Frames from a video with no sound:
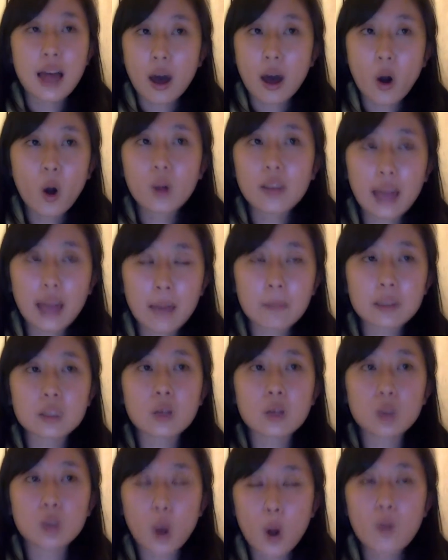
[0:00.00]
all the
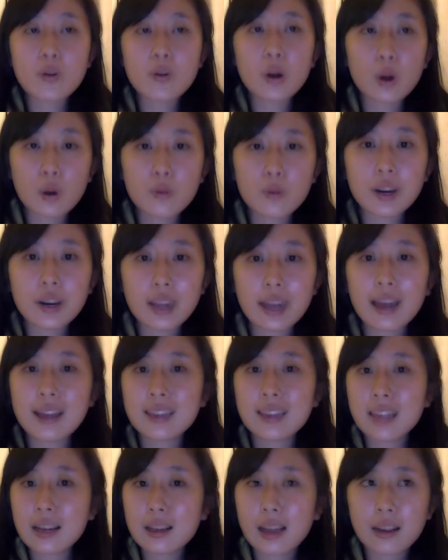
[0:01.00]
episodes over and over again. I
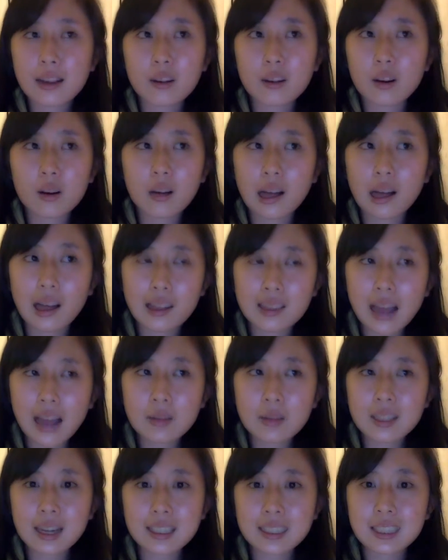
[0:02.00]
think like now
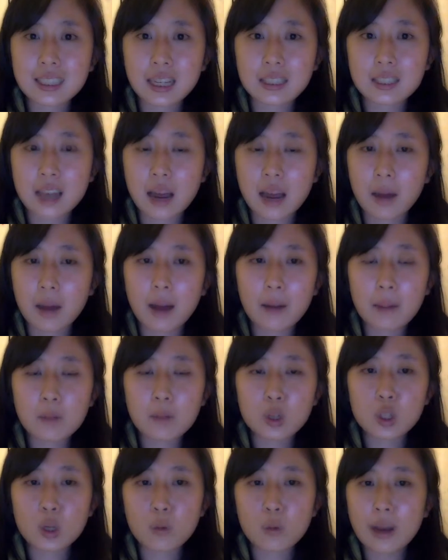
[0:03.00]
it's like 6 times. I'm
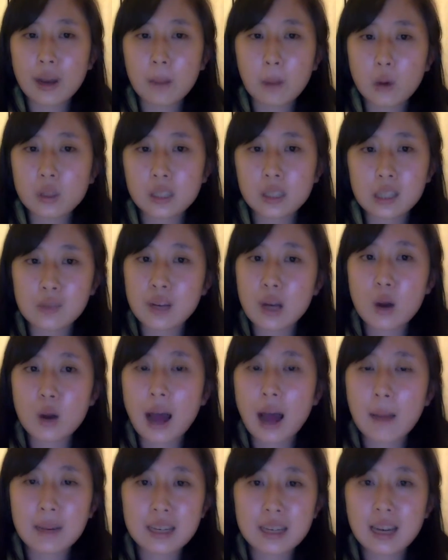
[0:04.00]
not sure when I post this video,
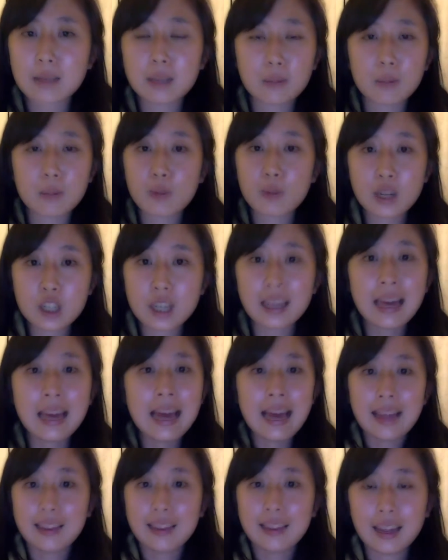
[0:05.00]
how many times I will be watching
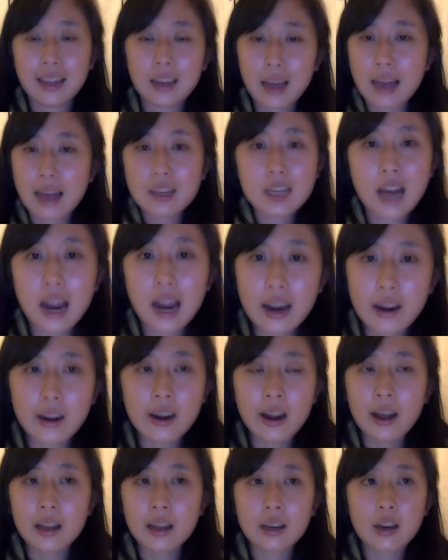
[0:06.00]
that entire,
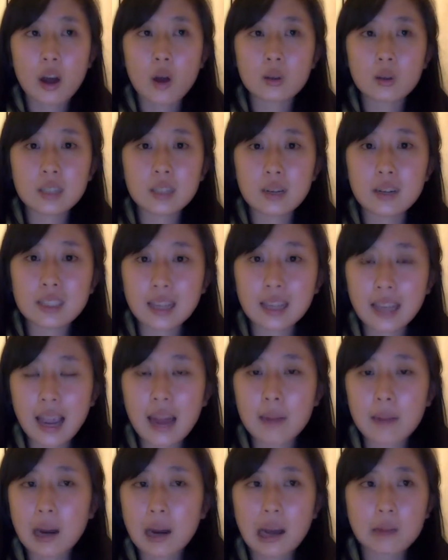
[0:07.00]
series
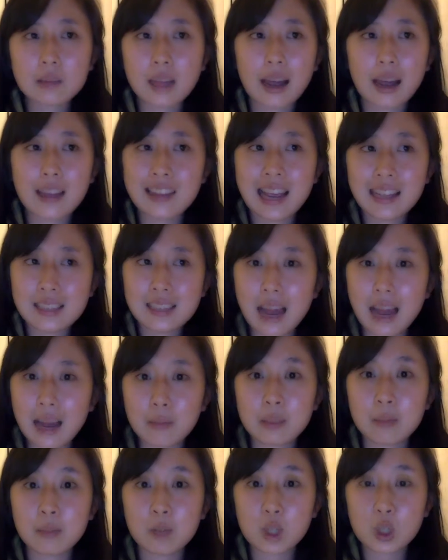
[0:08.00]
again, perhaps 10
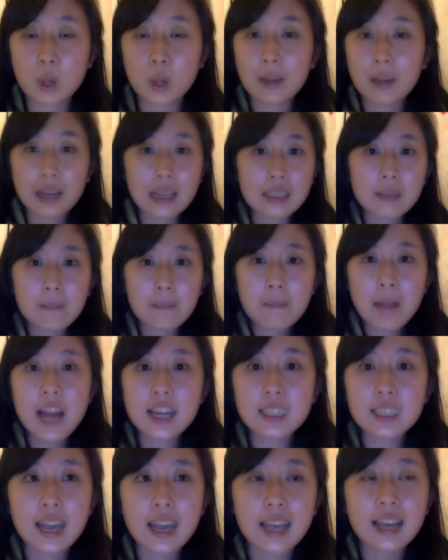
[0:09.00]
times, I'm not sure, but it's
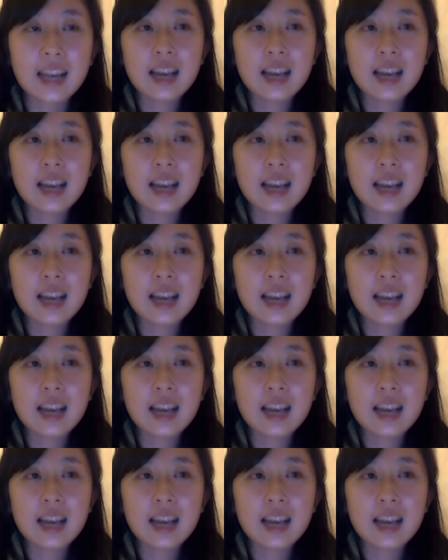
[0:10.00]
amazing.